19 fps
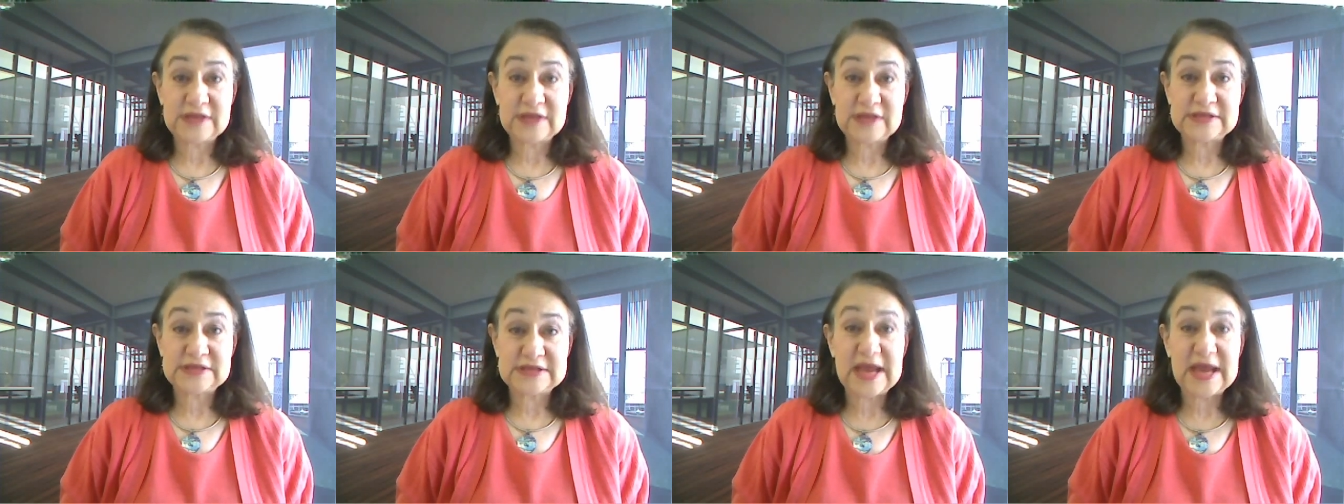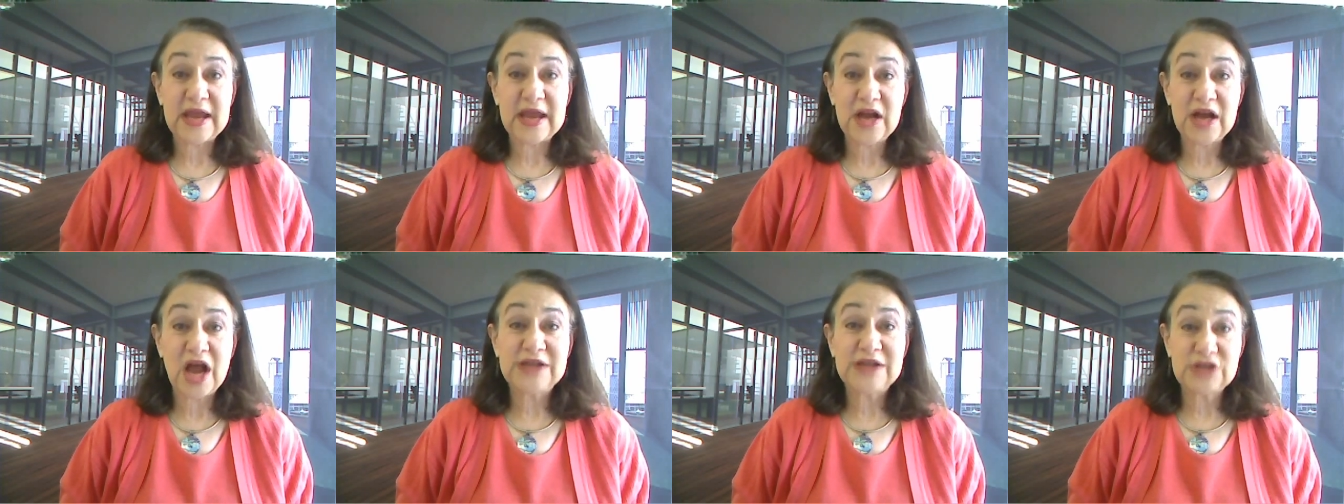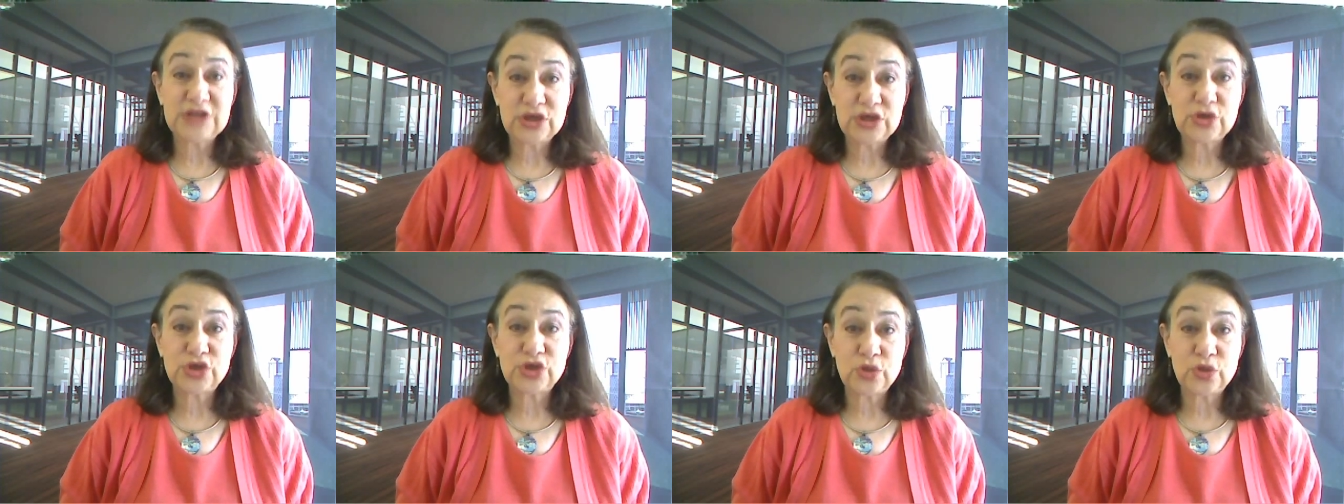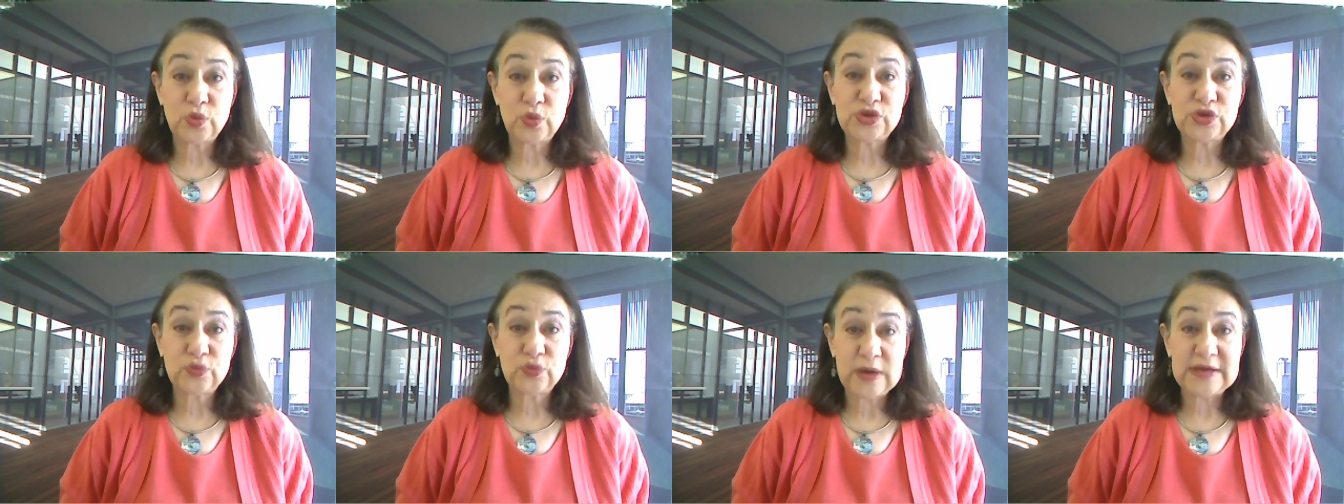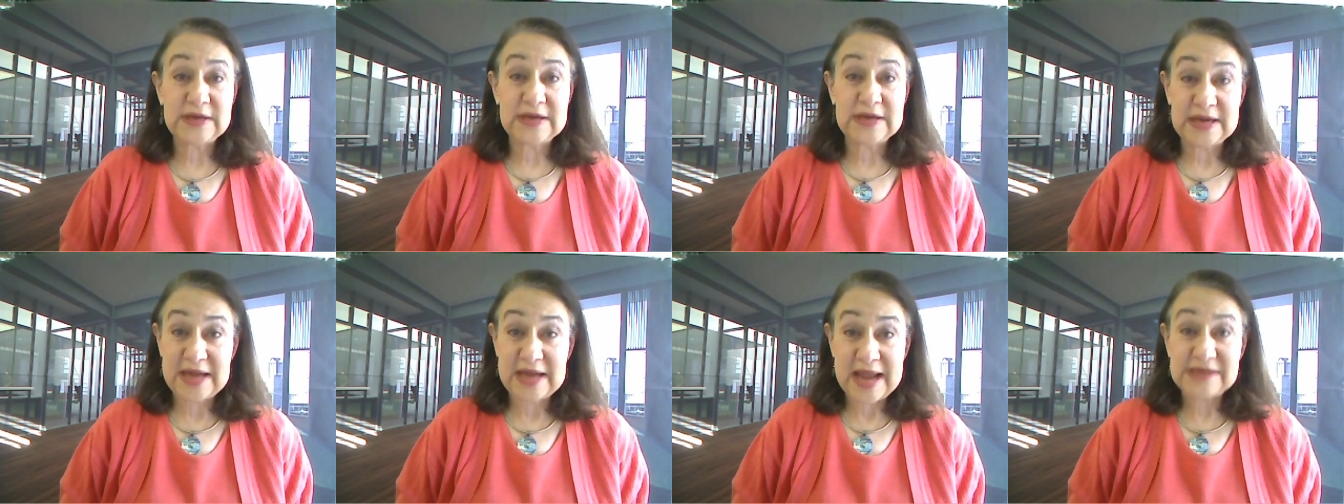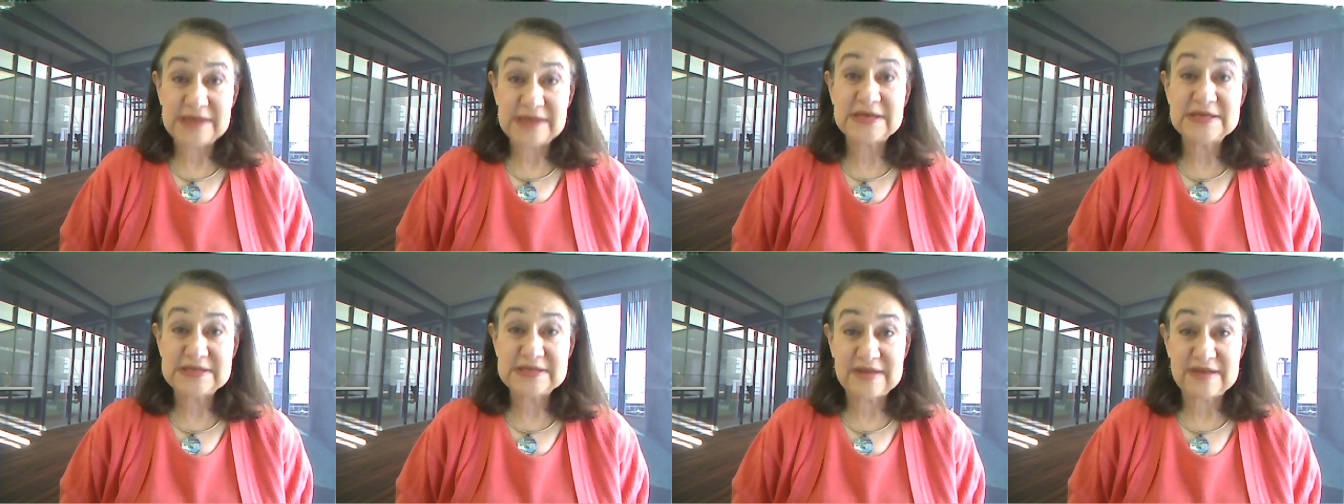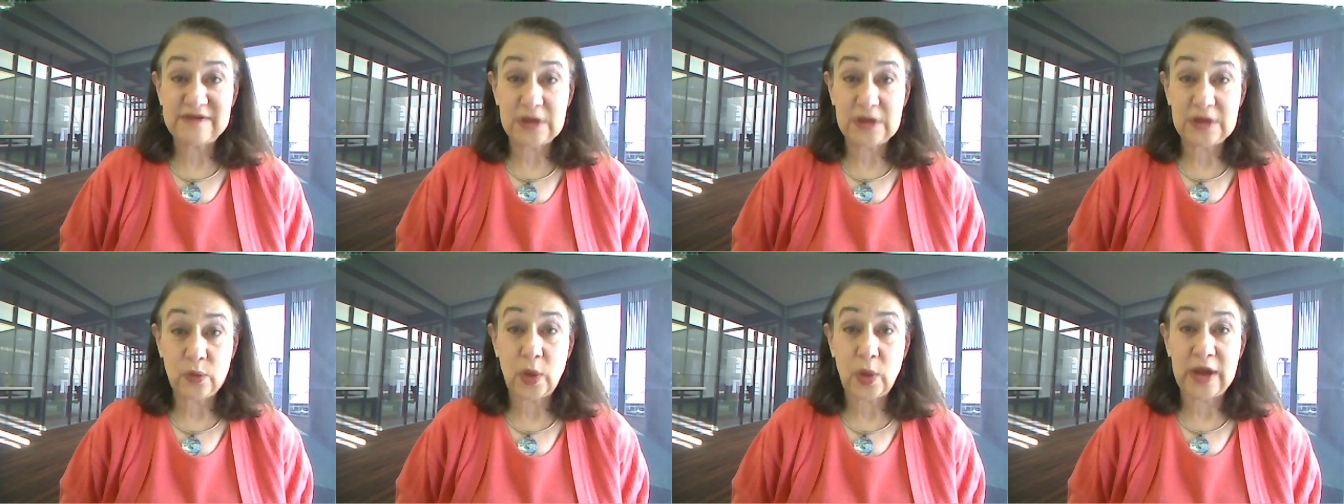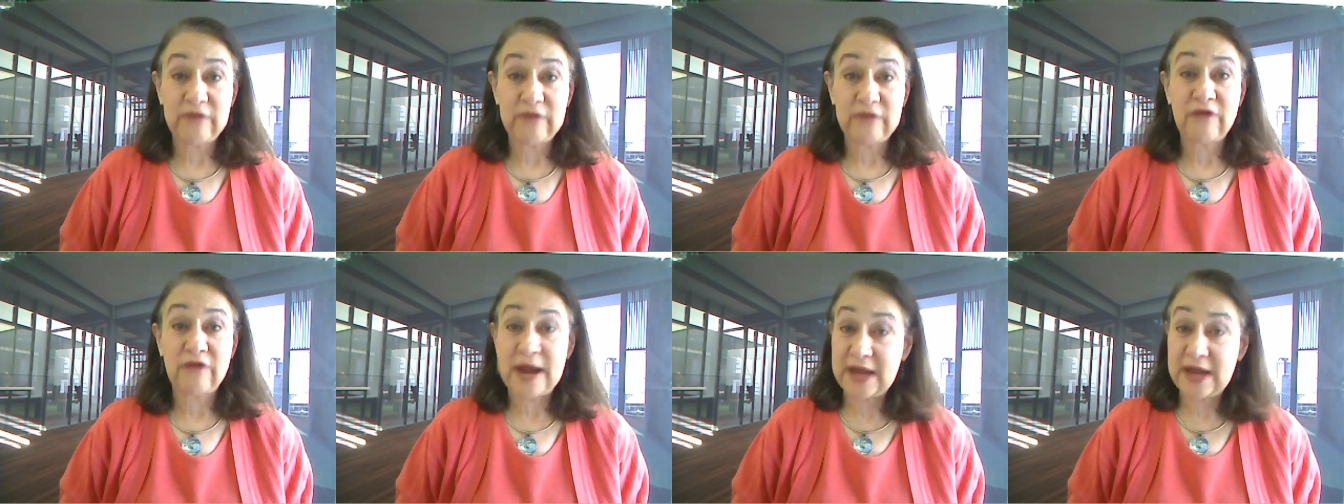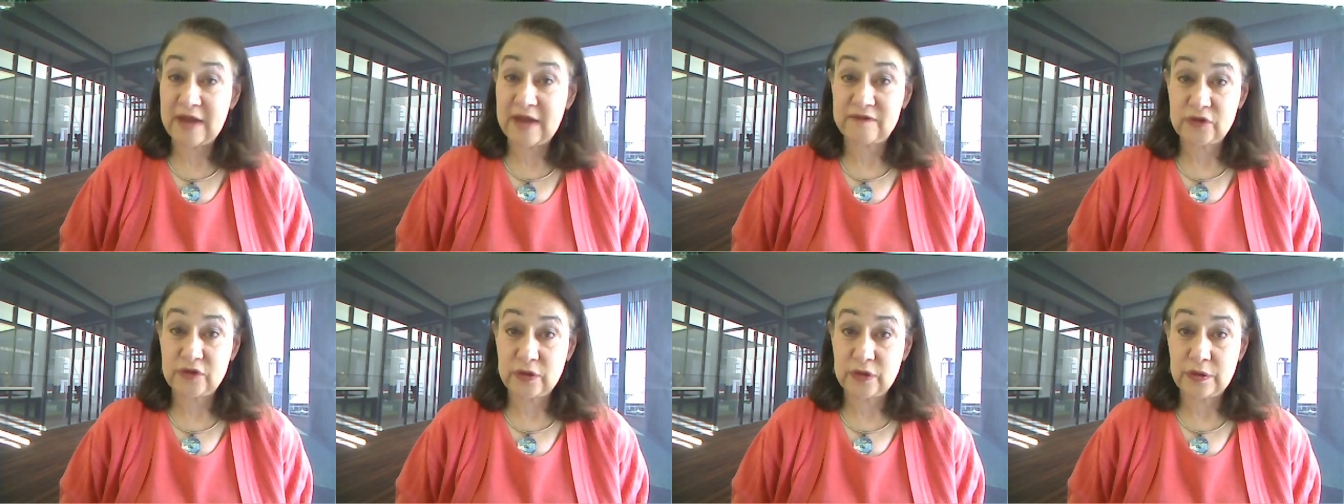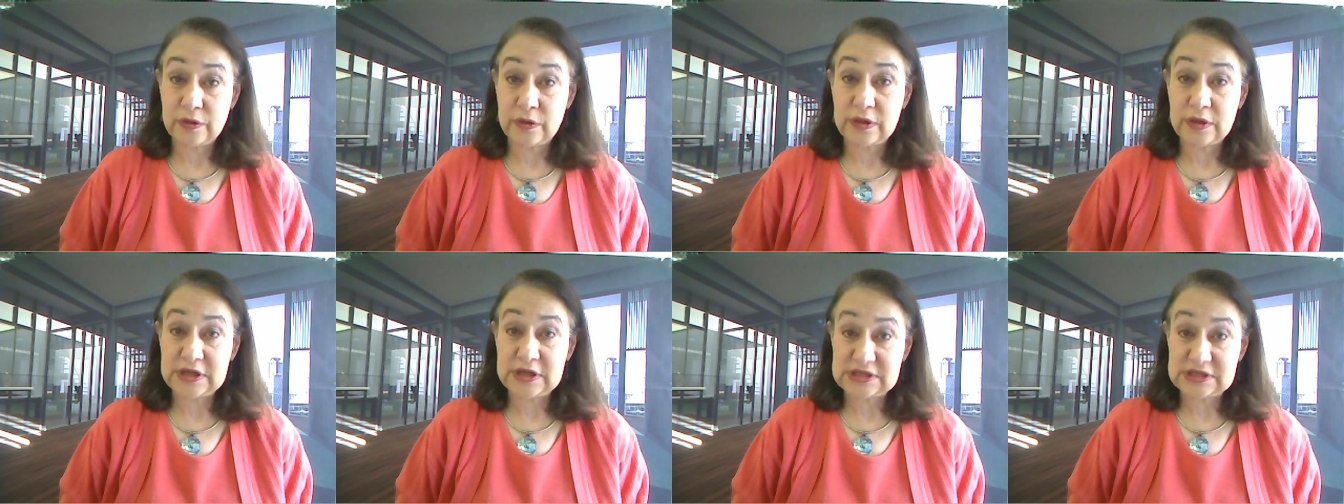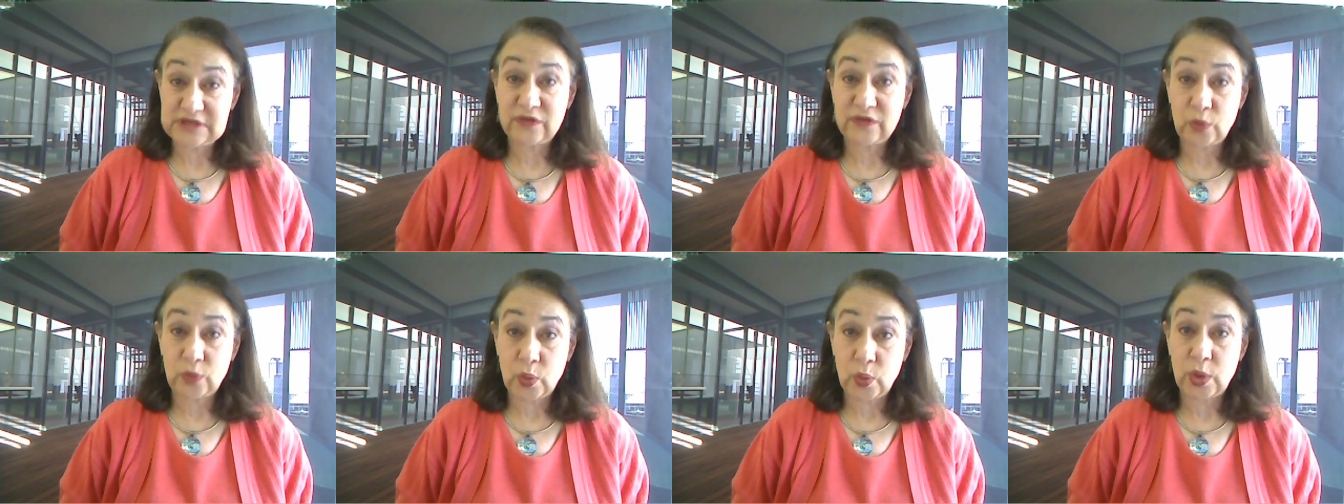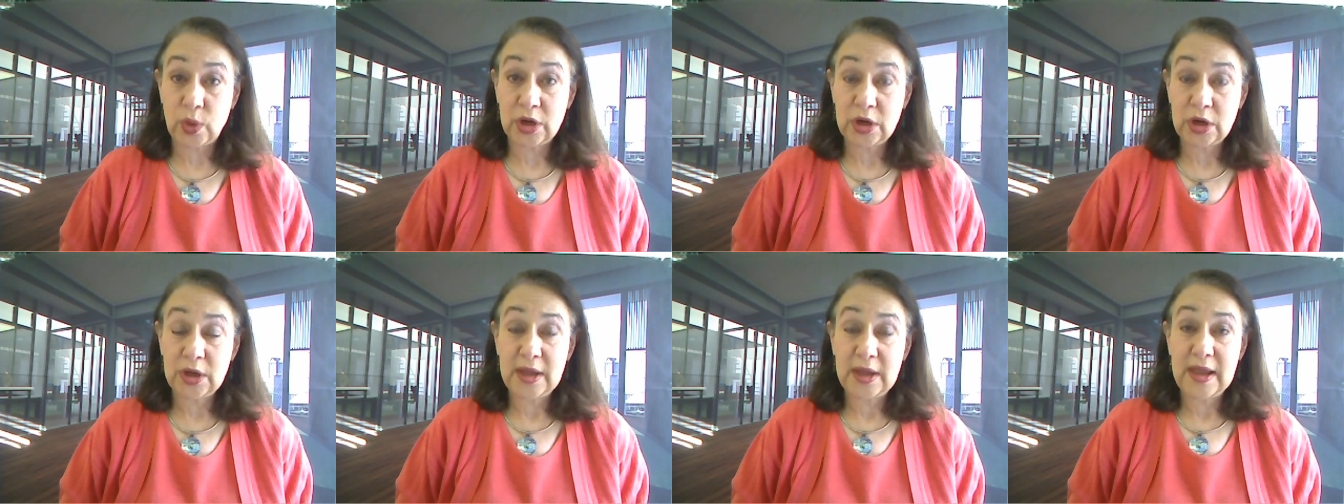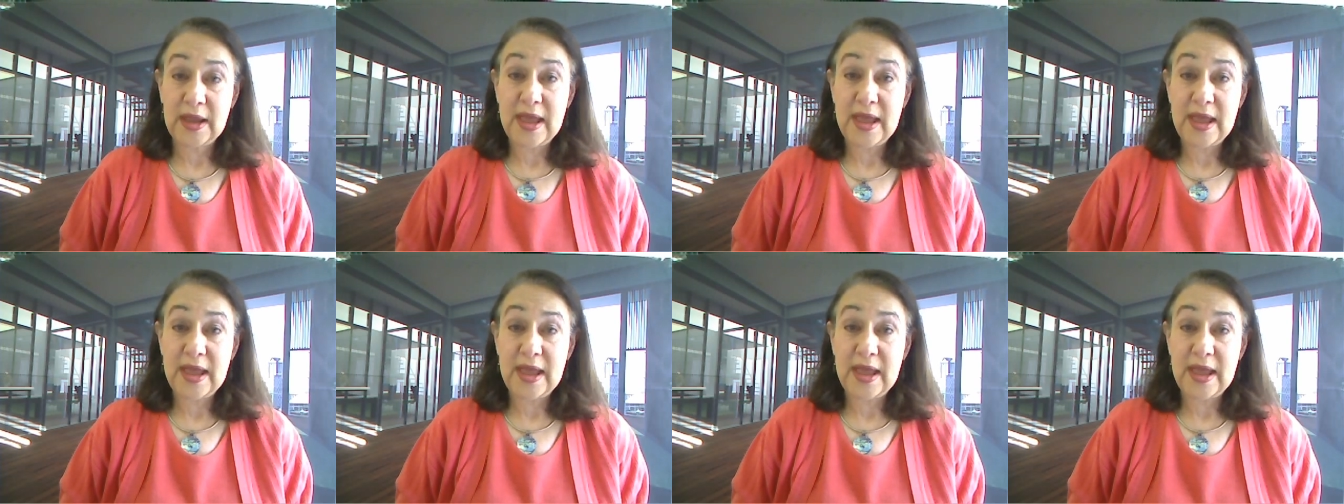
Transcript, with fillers: the second Constitution was written in 1871, right after the Civil War,